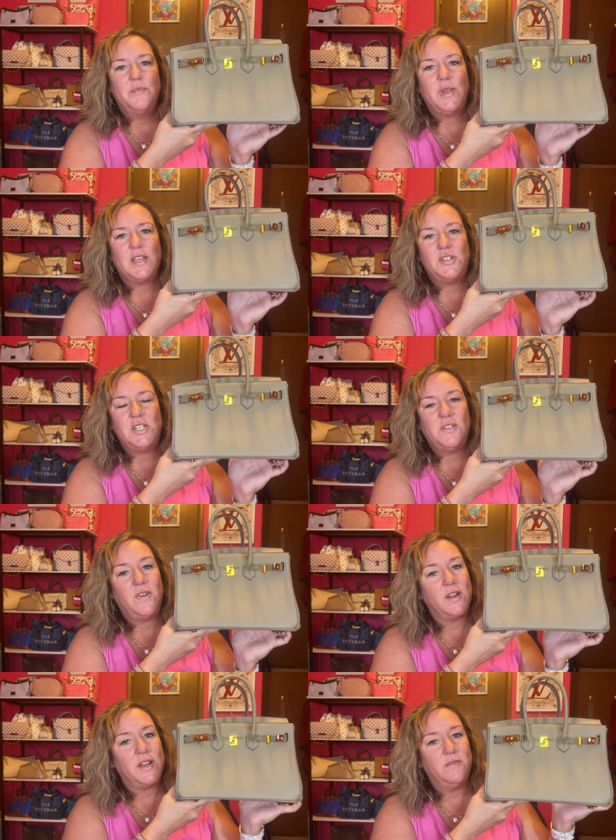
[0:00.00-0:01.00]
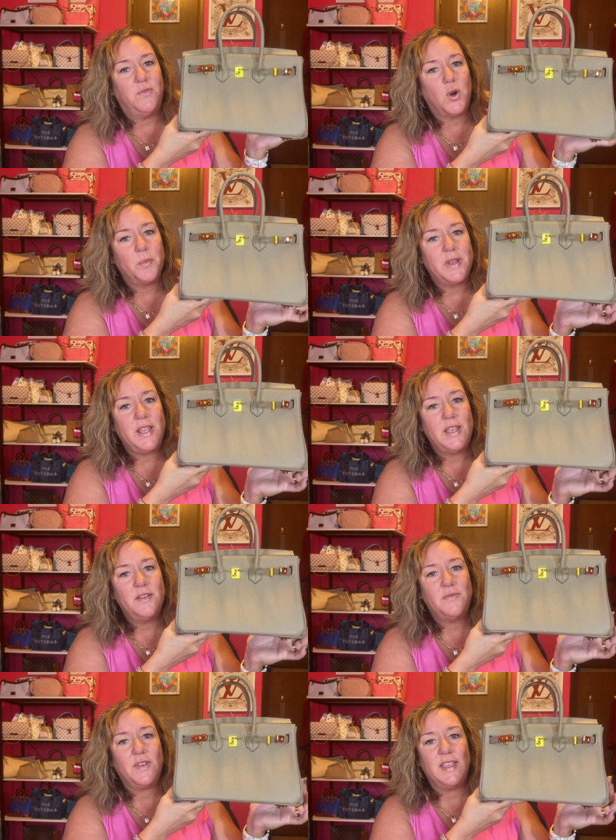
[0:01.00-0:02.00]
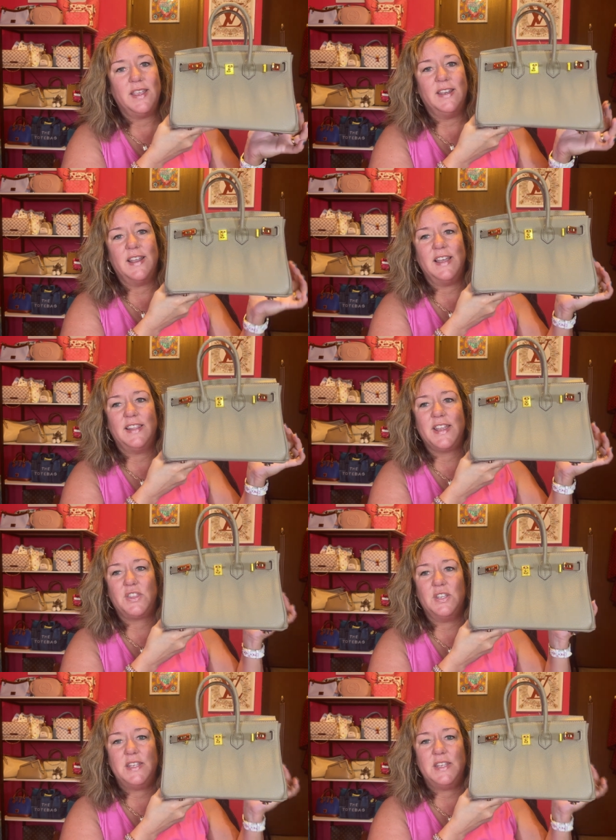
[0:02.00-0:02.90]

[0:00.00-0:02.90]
because she's very informative and I like the